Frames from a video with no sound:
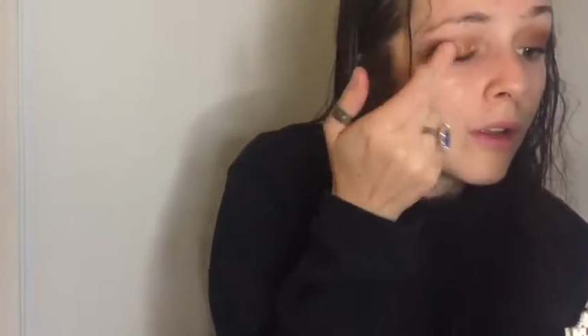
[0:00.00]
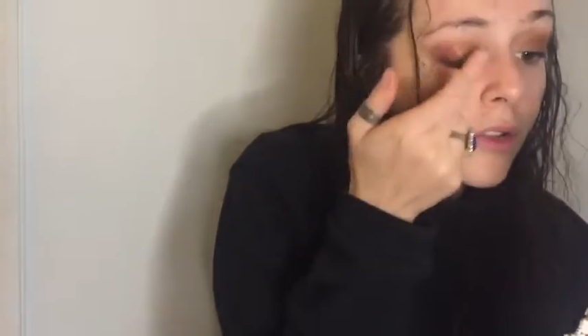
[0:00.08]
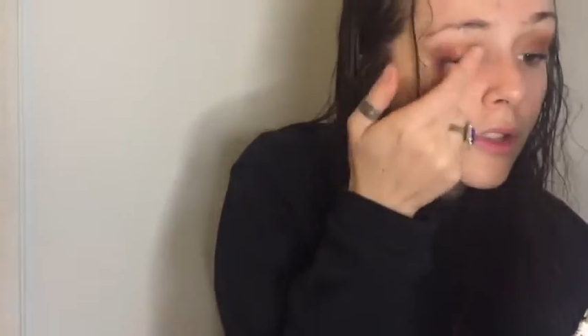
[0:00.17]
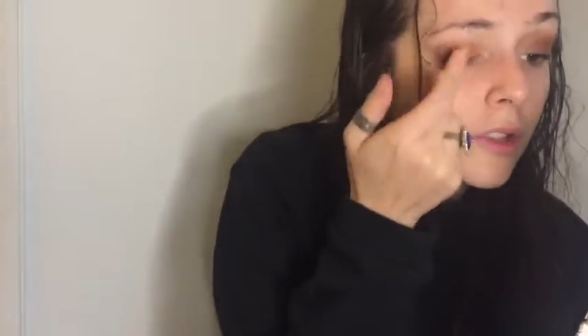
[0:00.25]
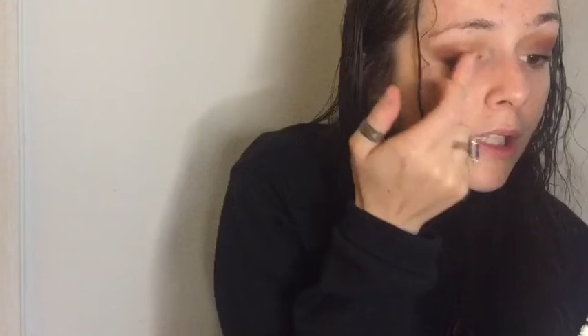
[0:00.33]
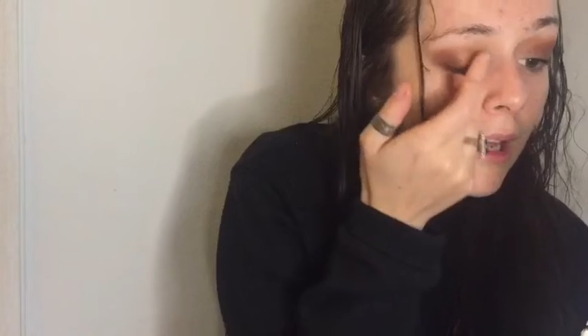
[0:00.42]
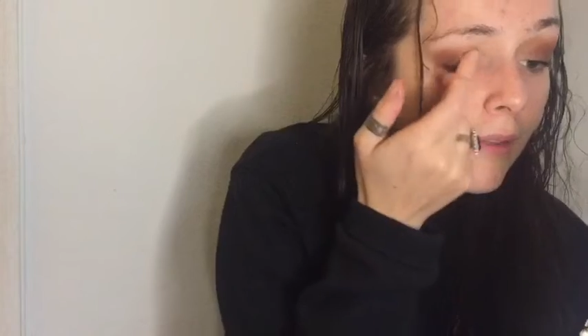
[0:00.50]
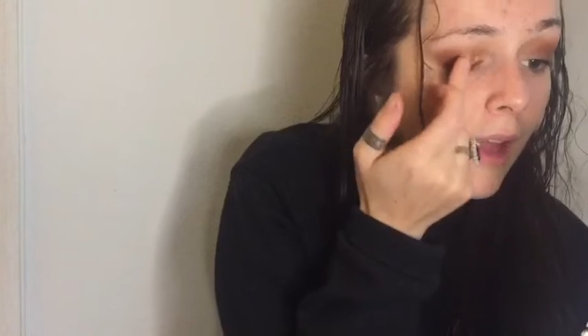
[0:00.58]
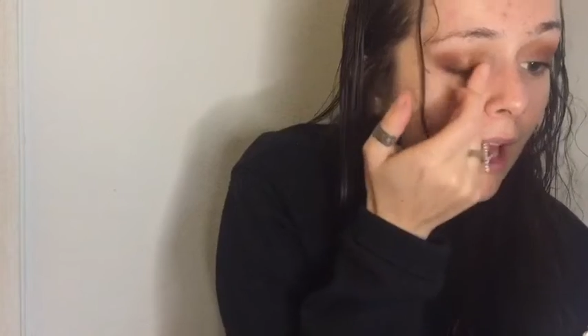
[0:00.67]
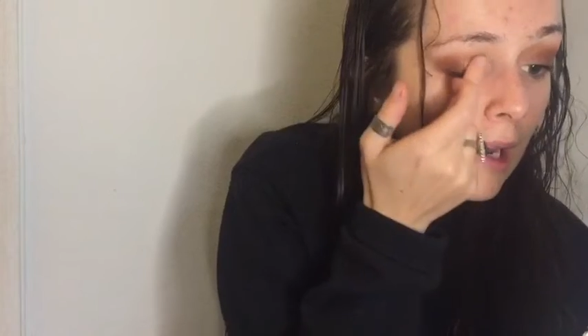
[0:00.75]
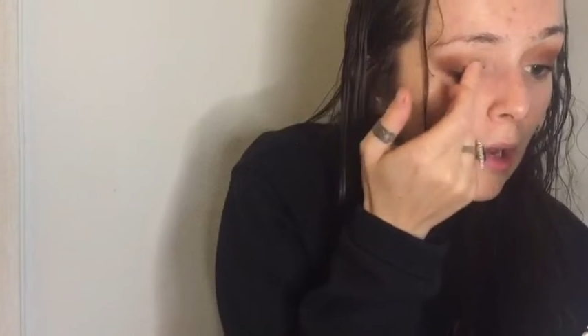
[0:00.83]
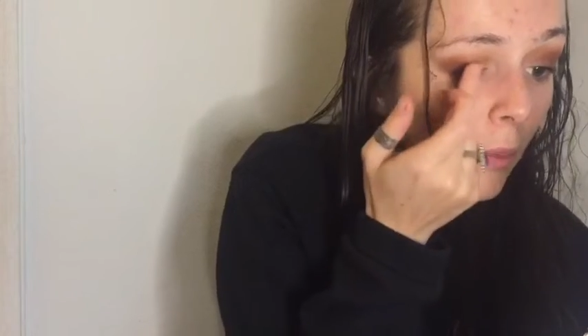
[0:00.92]
just to give
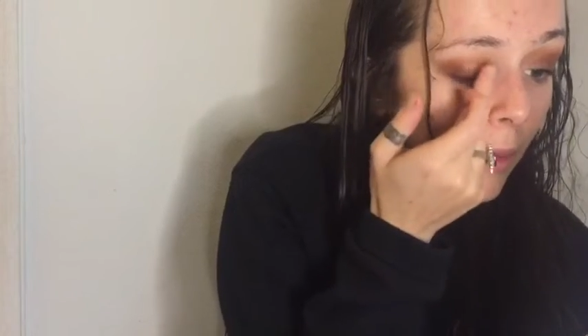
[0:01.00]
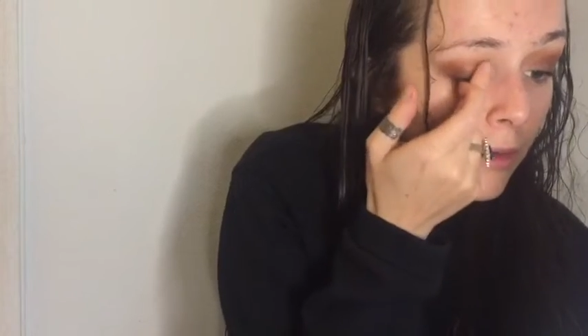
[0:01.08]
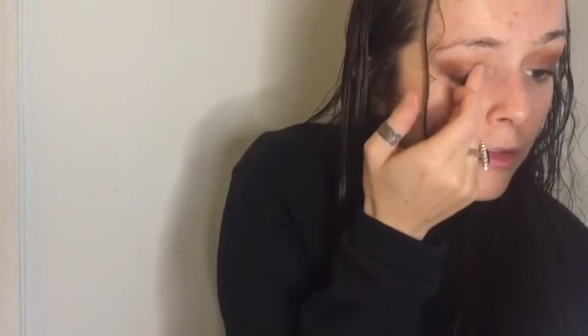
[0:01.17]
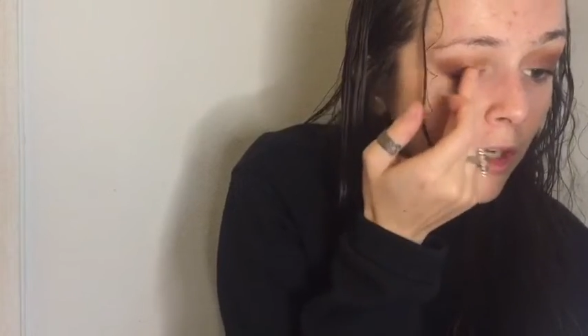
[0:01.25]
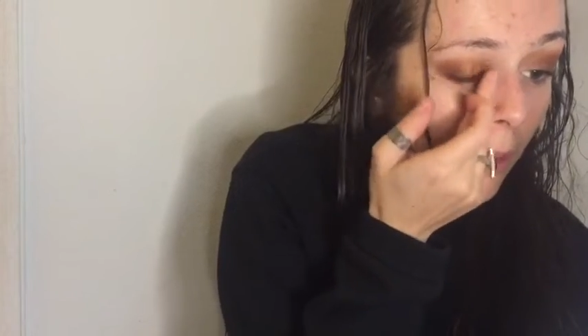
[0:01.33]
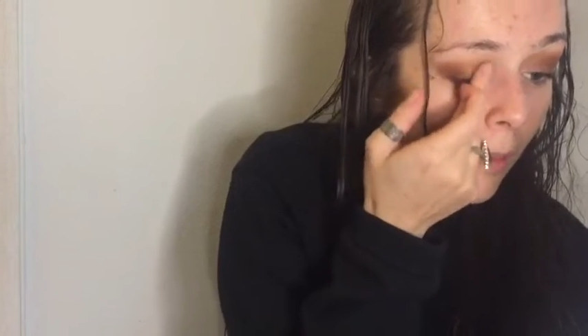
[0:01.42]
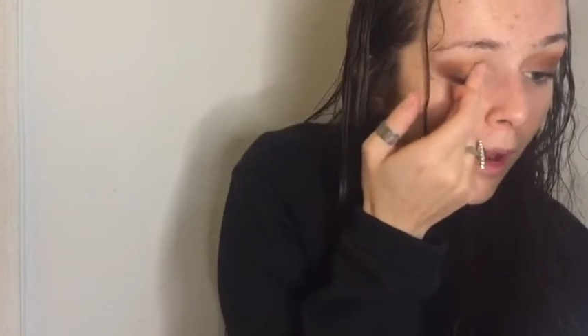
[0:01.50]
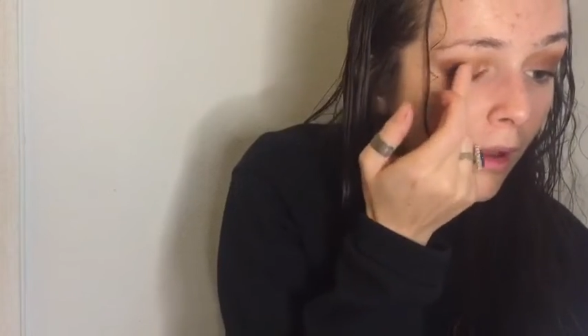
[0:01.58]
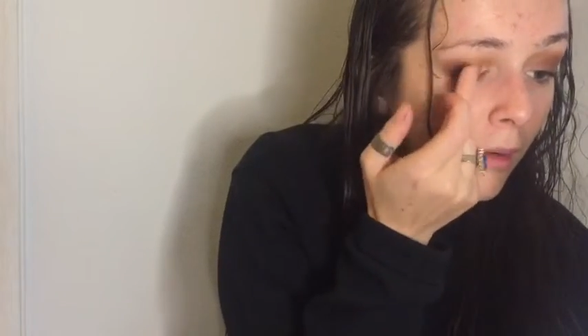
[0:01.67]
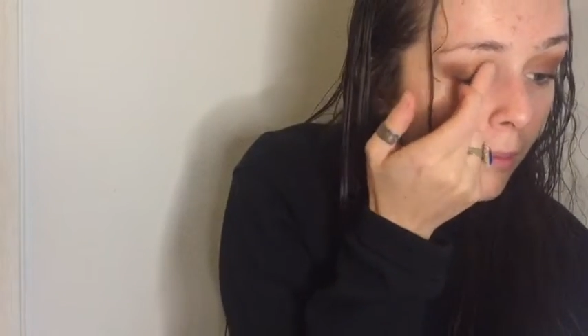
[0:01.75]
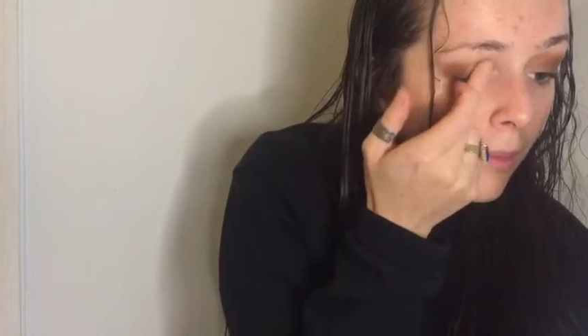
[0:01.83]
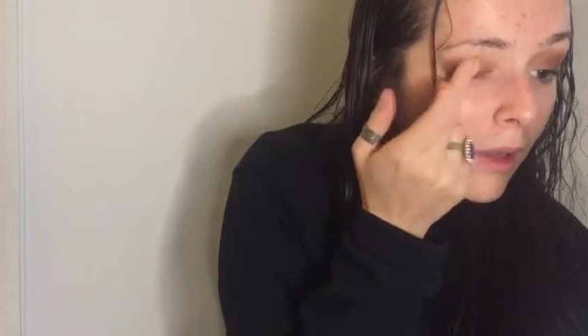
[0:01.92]
it a little bit of
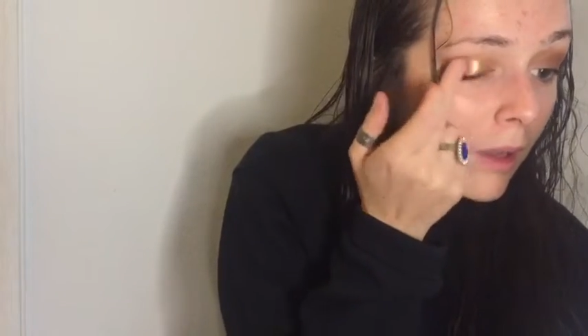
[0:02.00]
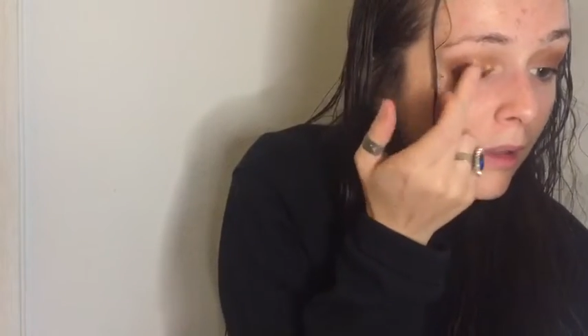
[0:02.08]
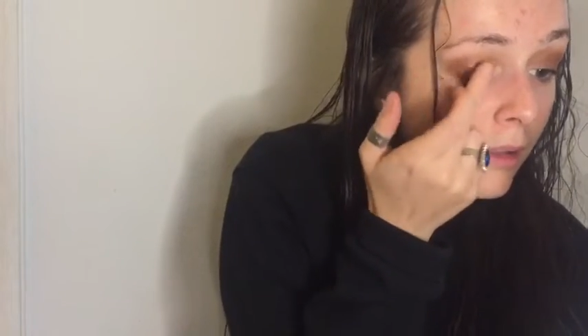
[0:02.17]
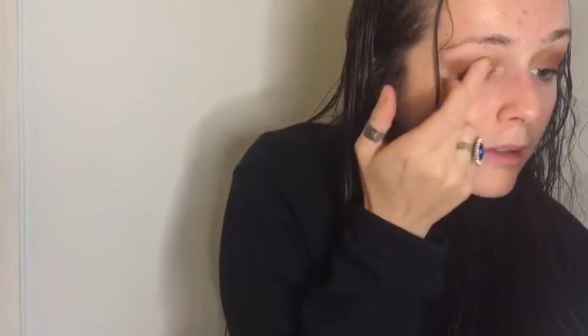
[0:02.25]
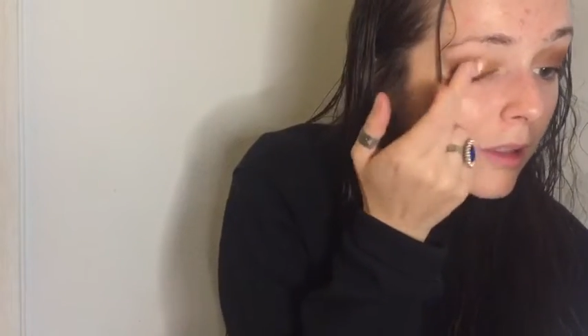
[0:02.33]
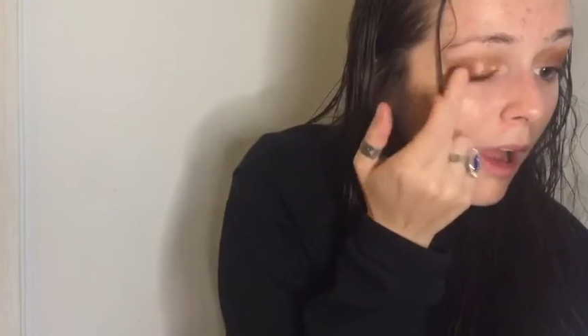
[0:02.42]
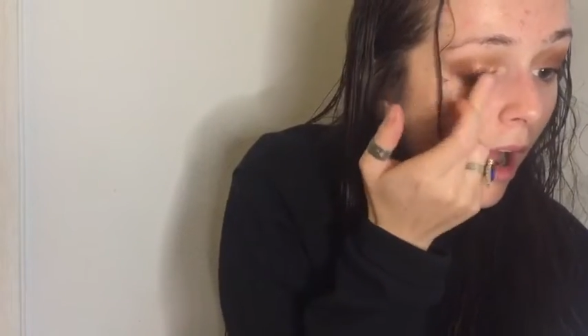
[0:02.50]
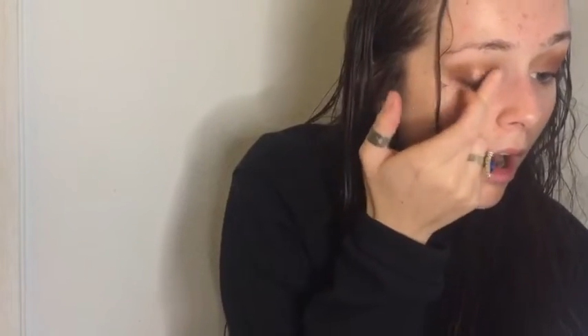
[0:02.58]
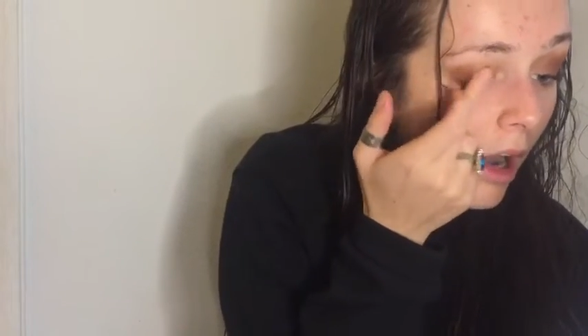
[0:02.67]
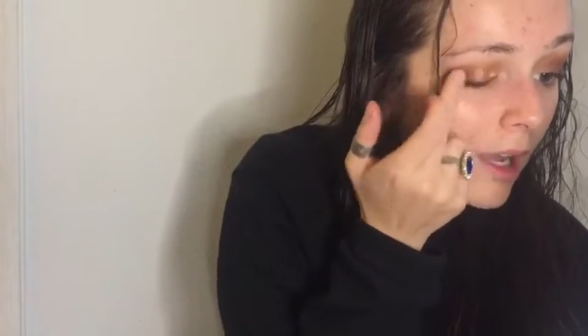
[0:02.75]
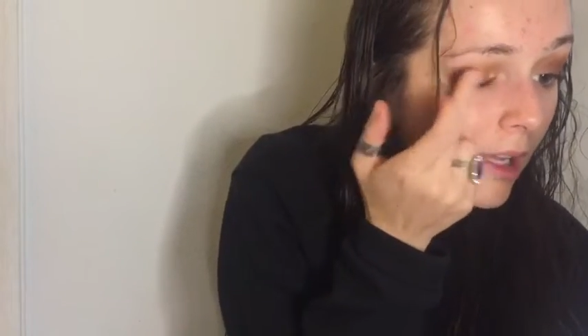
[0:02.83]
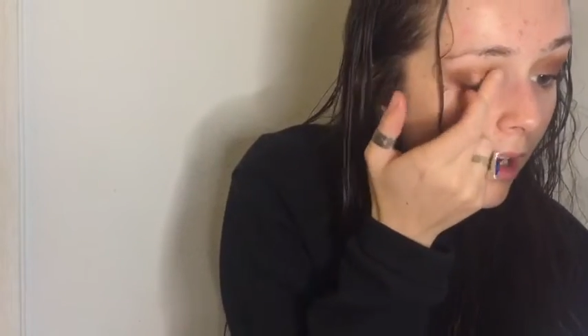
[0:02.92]
shimmer, because
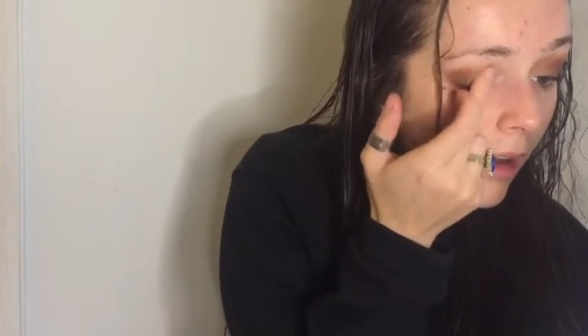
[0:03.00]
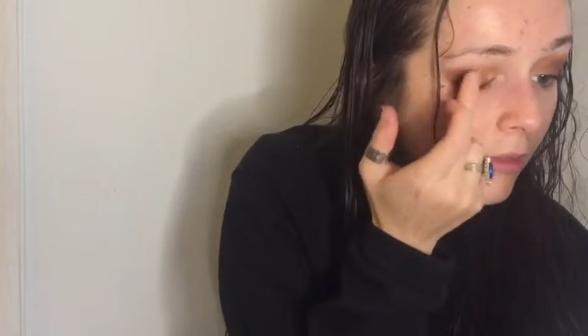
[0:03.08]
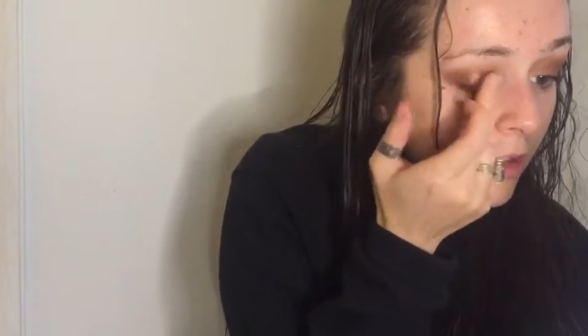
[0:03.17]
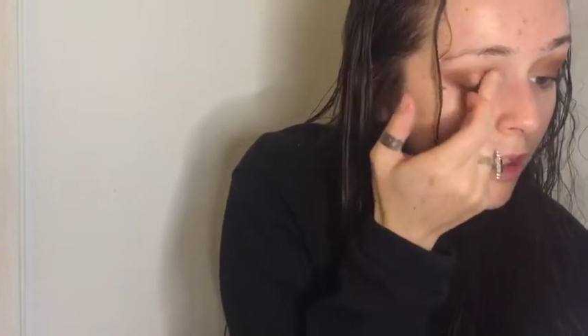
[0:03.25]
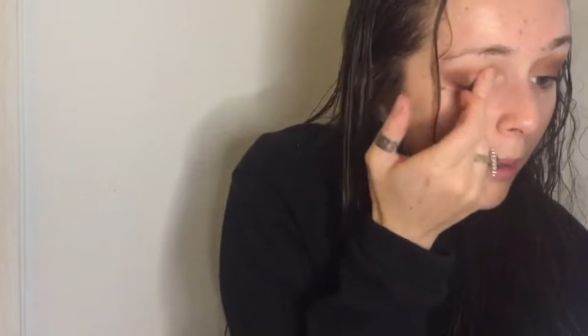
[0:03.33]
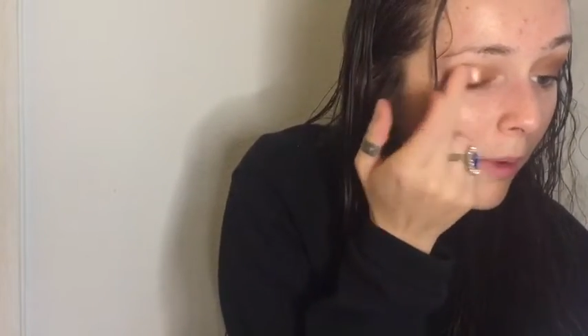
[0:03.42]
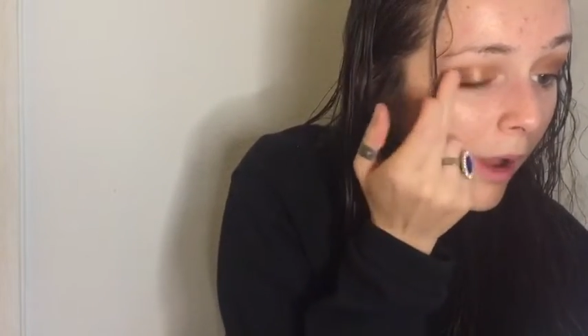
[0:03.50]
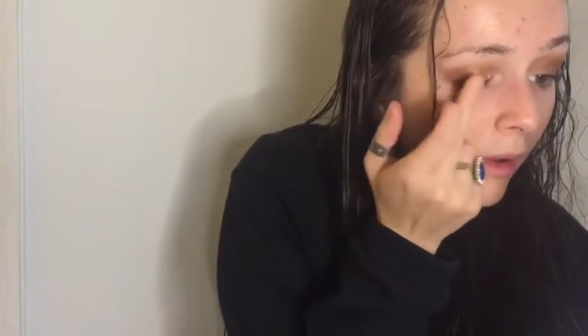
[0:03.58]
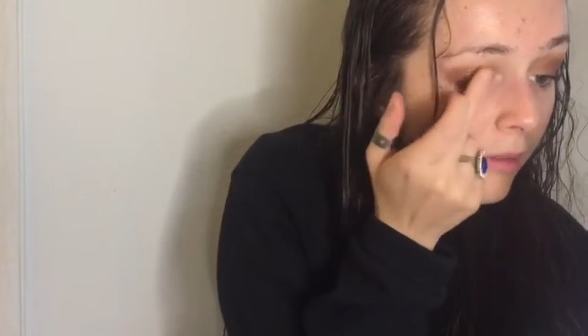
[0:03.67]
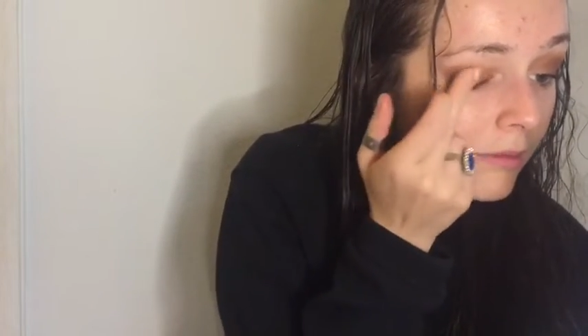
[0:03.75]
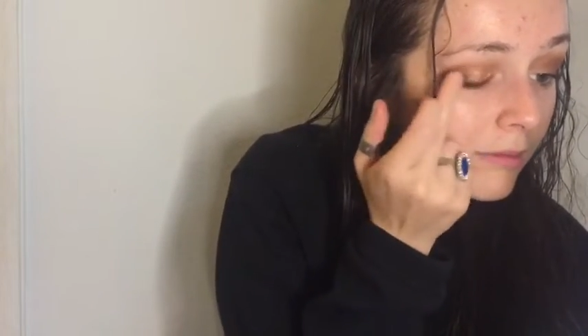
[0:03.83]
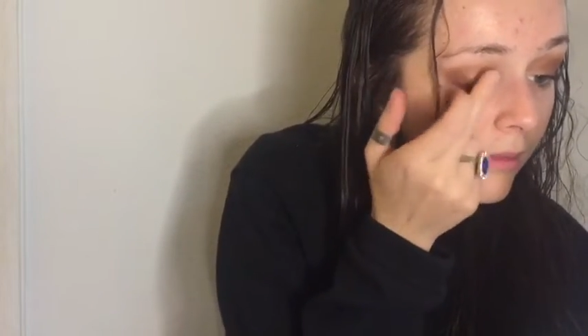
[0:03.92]
I love shimmer.